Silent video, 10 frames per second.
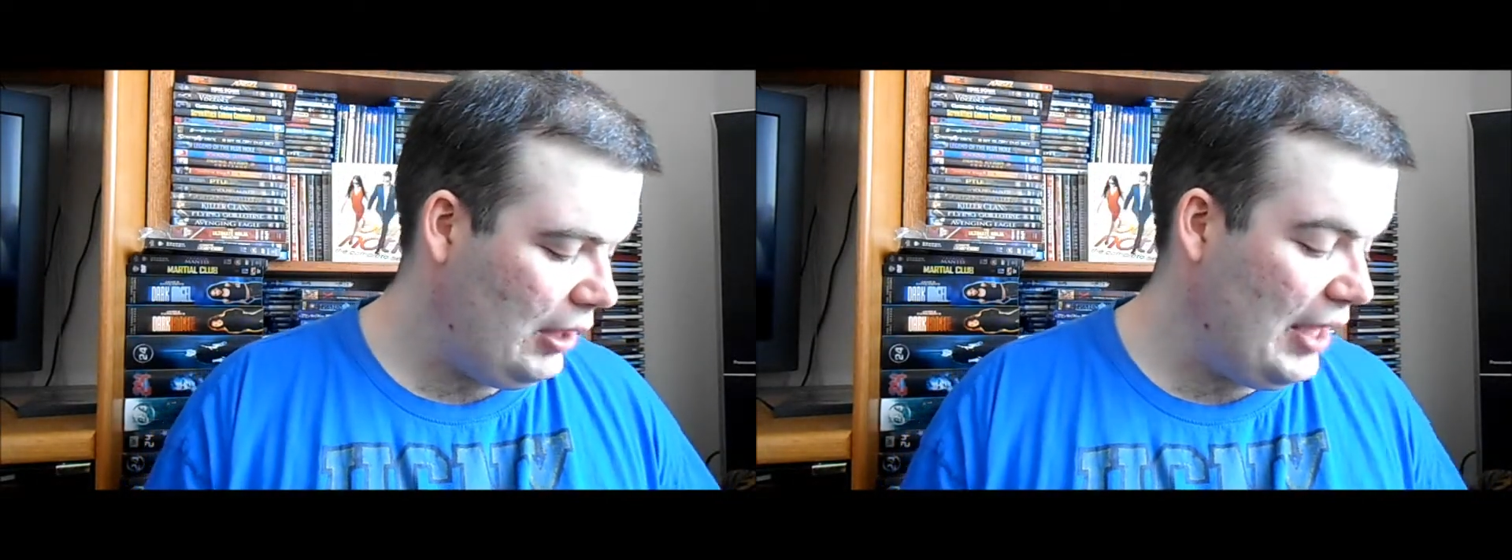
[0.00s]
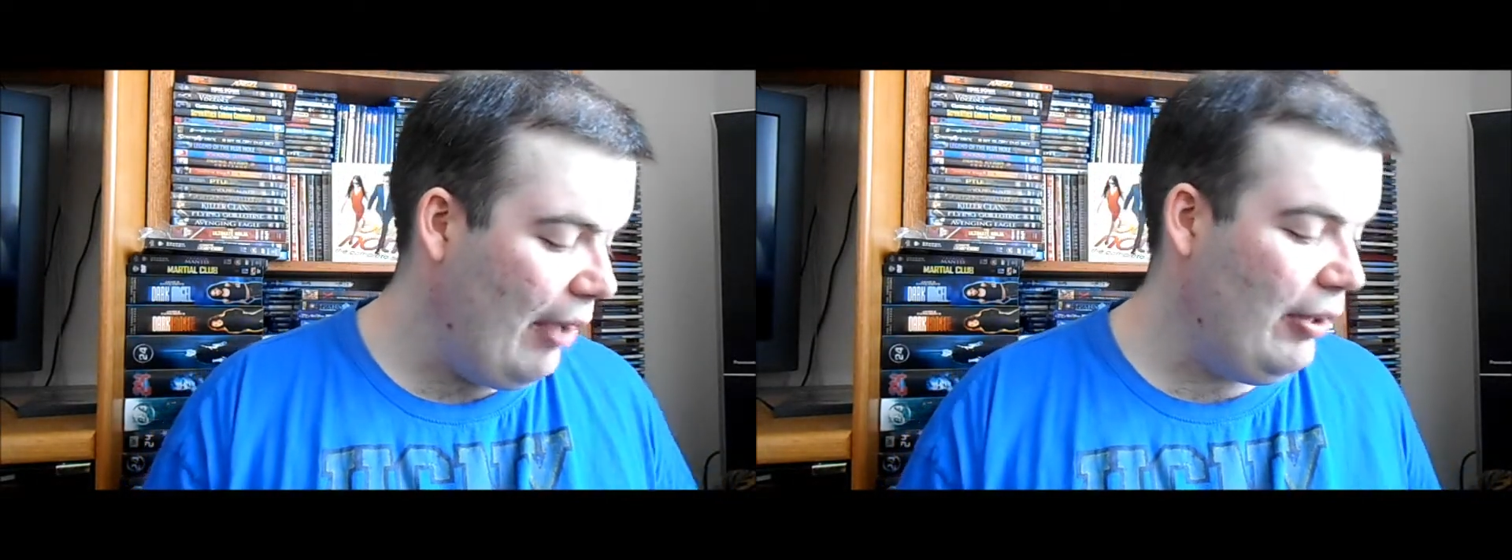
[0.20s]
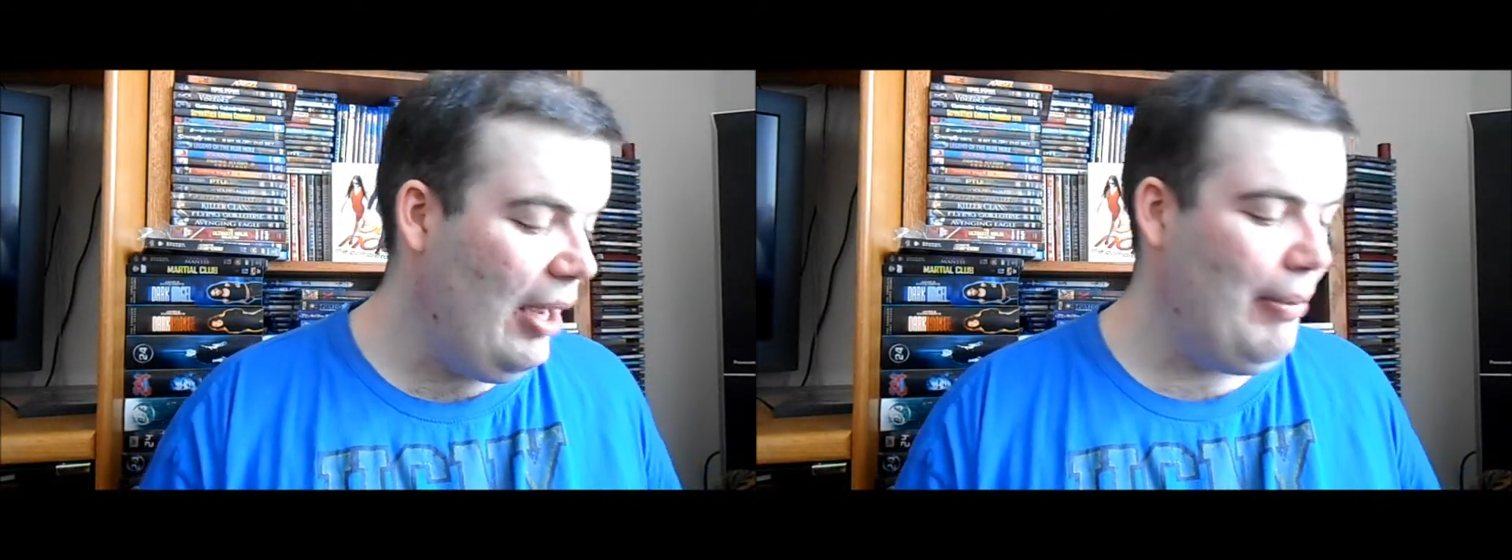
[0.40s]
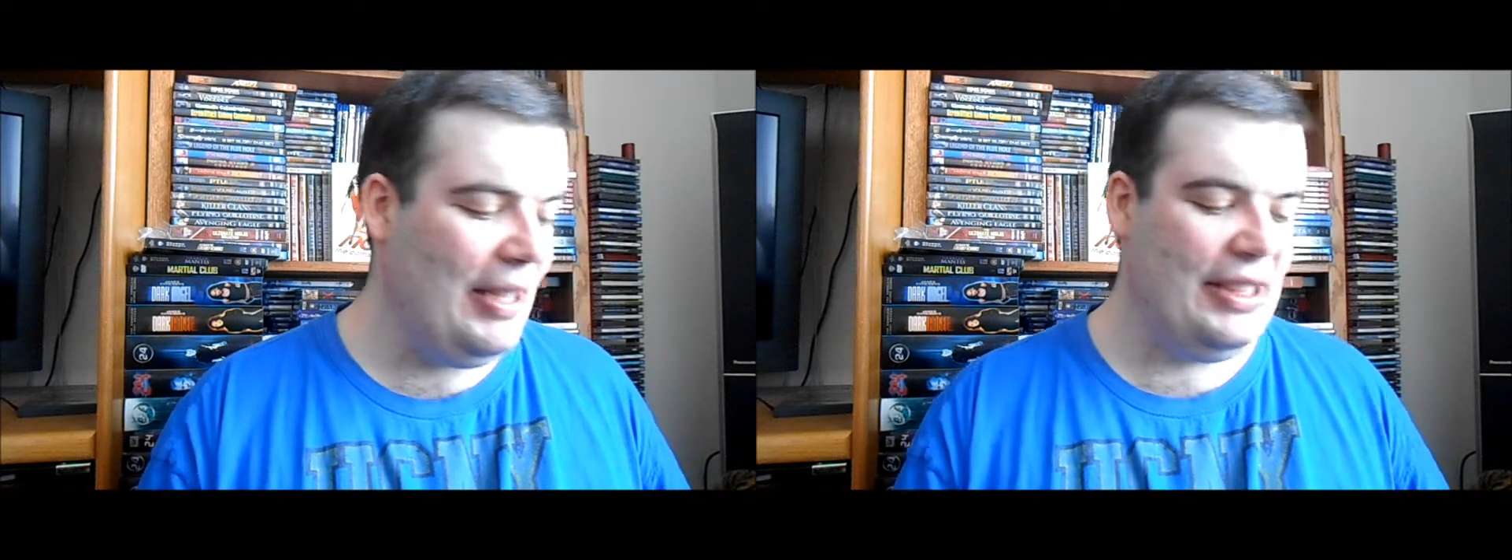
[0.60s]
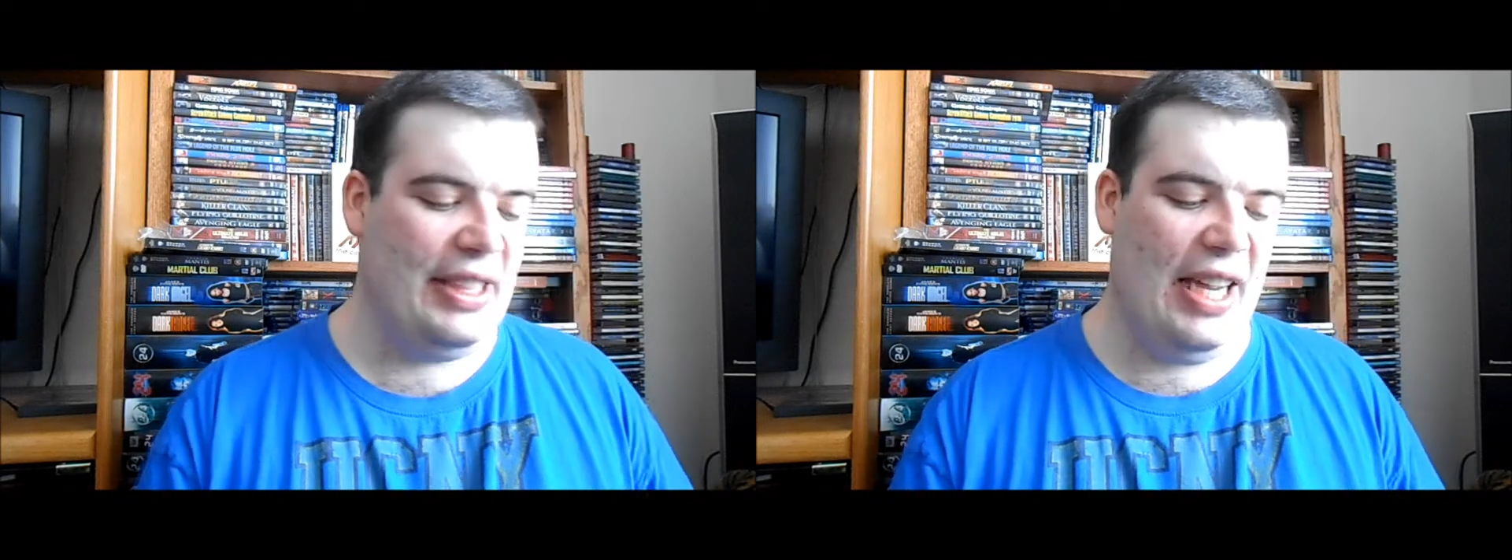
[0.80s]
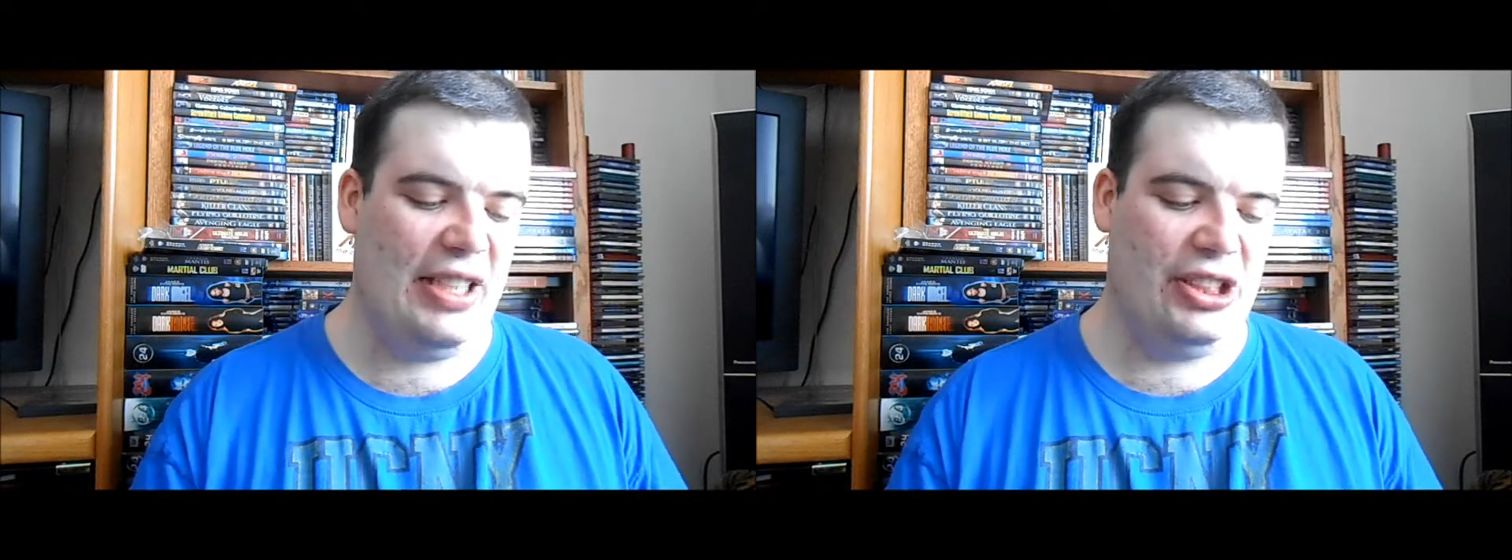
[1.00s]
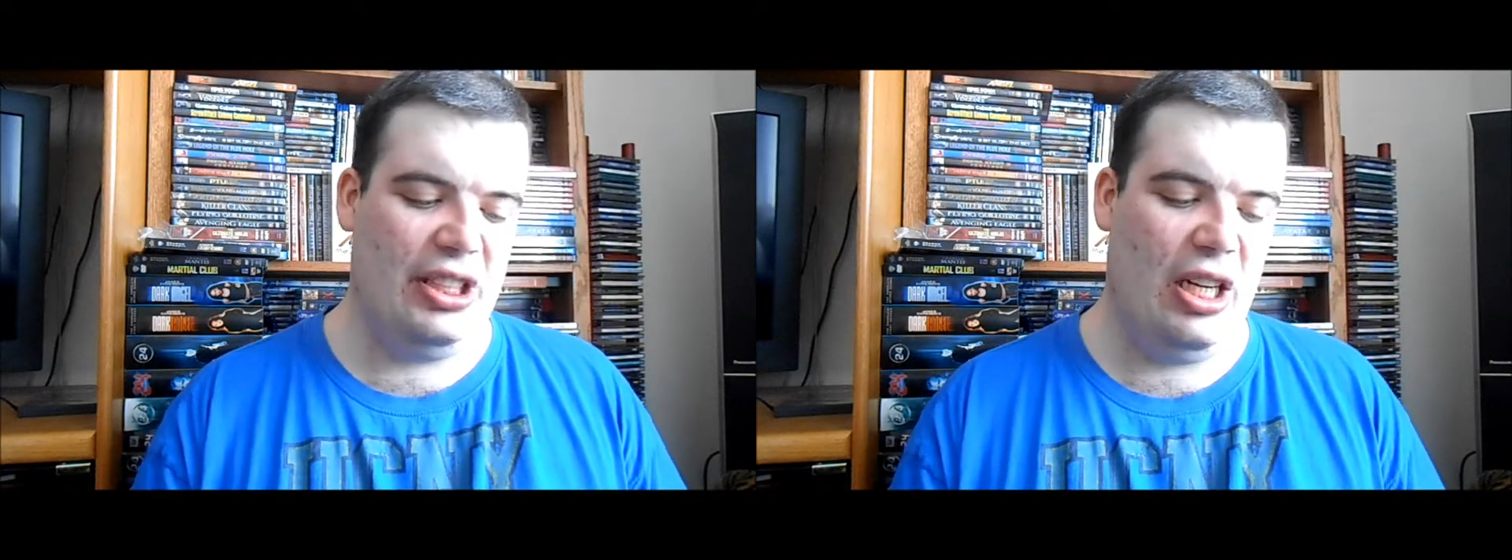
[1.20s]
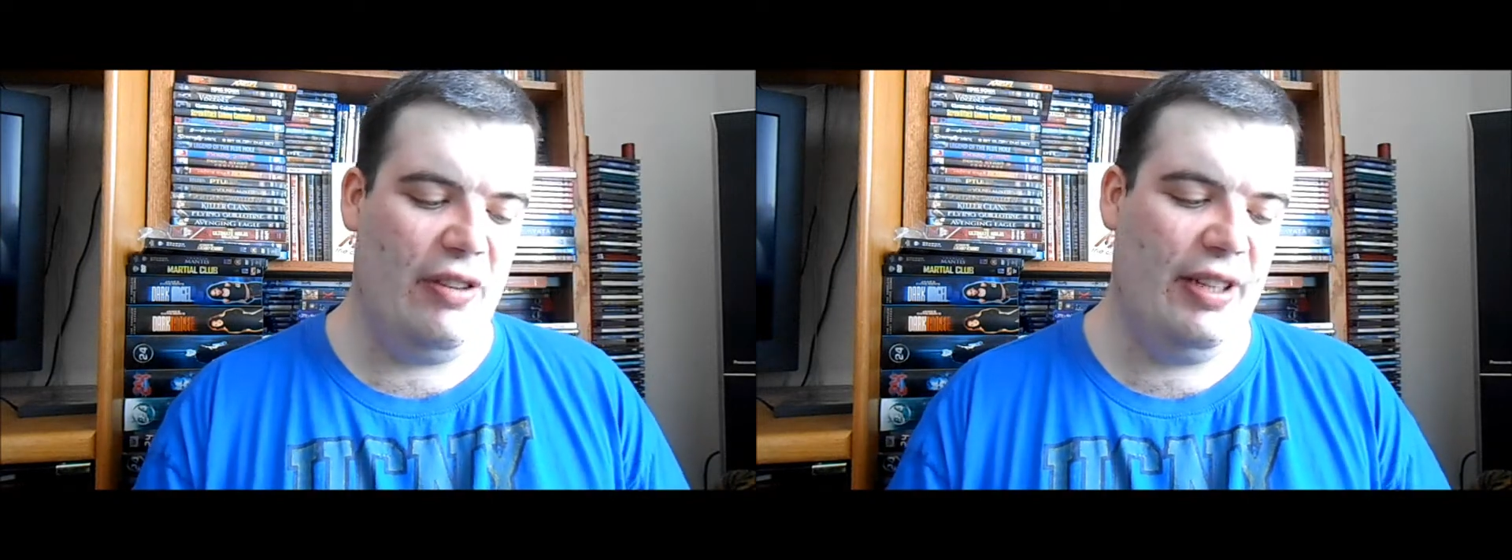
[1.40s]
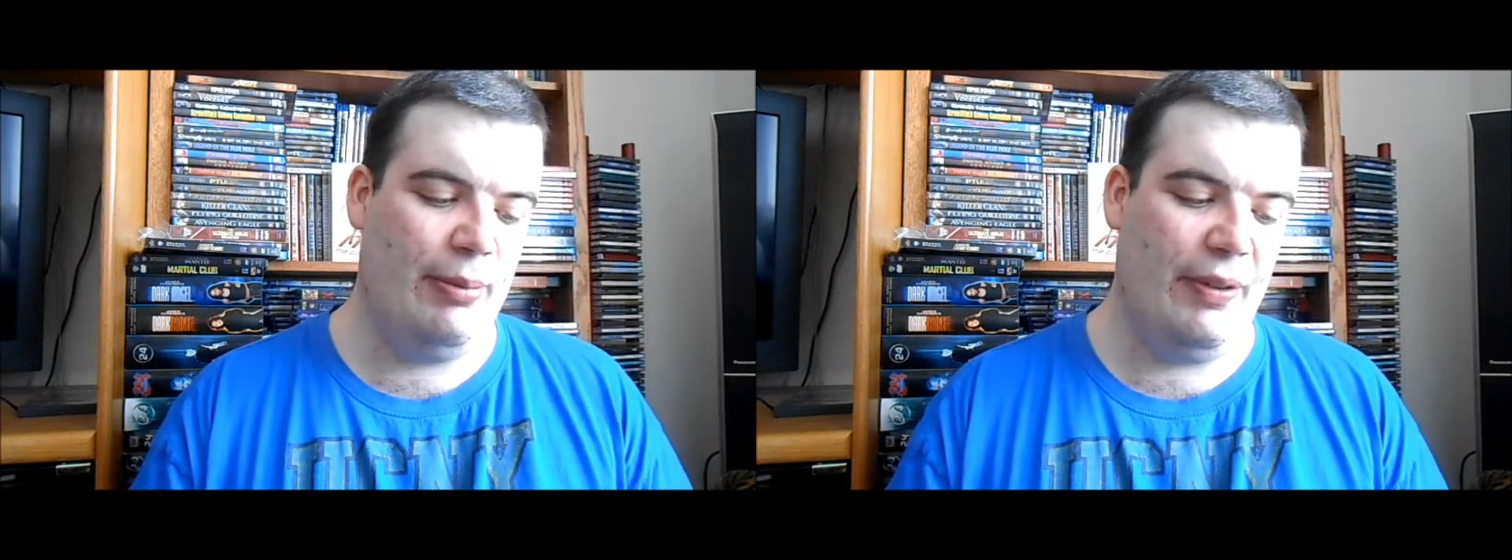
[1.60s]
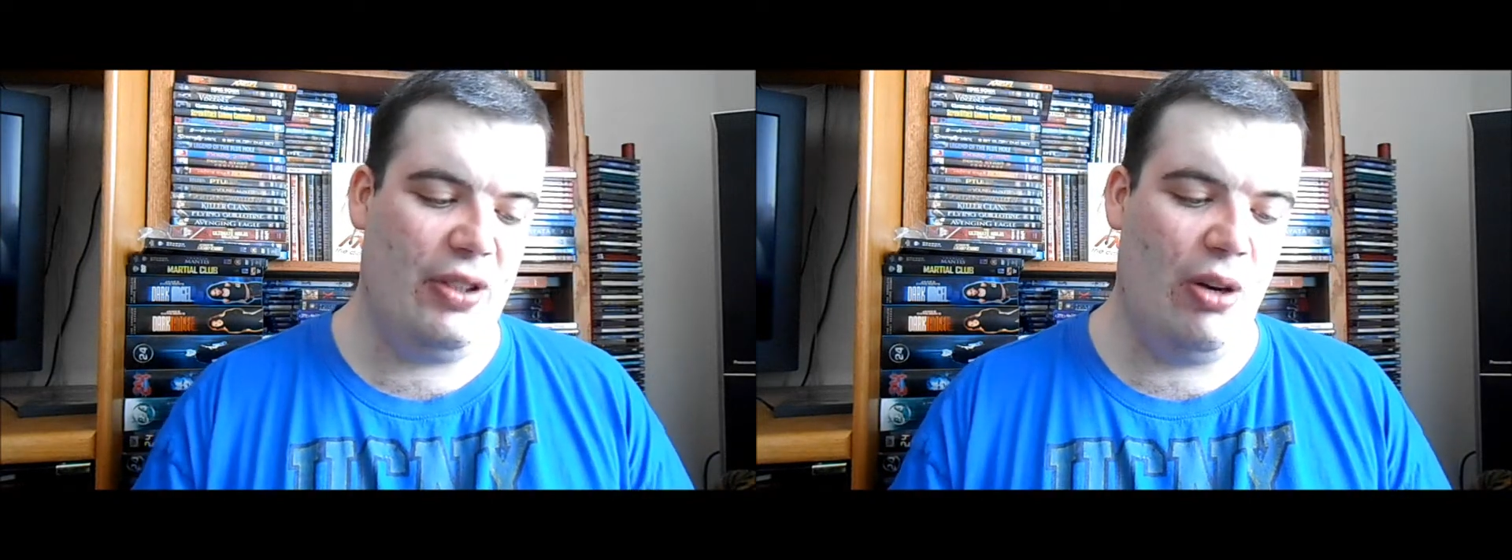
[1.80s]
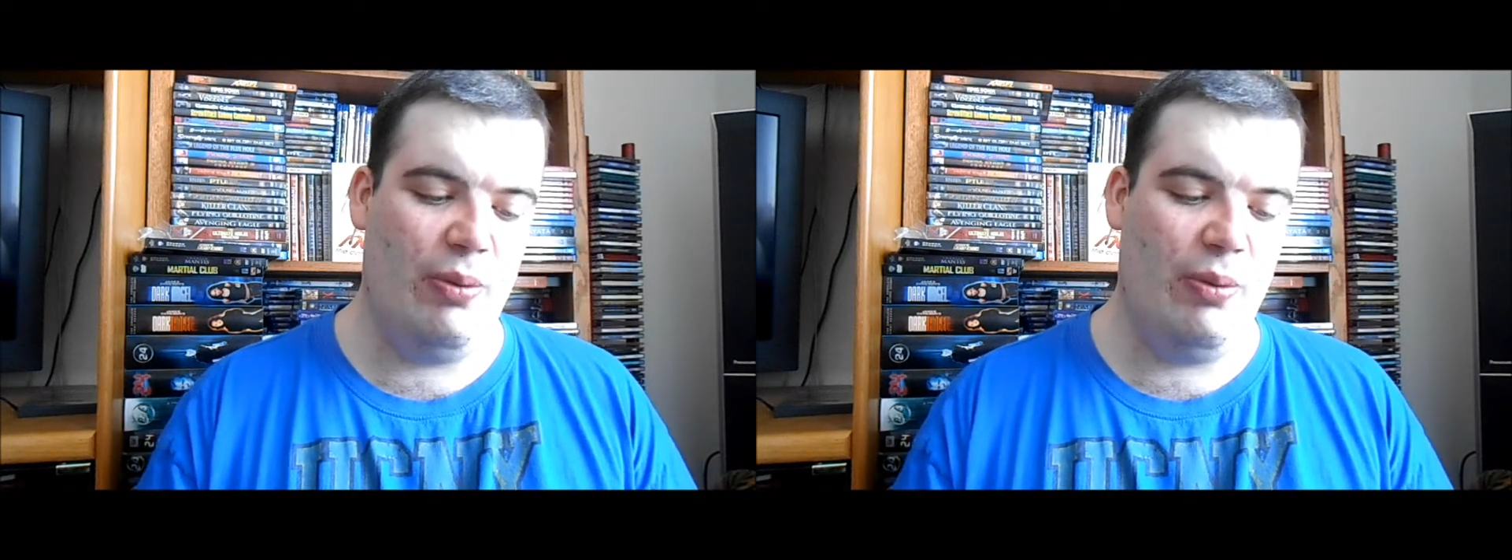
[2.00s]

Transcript: Now, going back to the Asian horror, we've got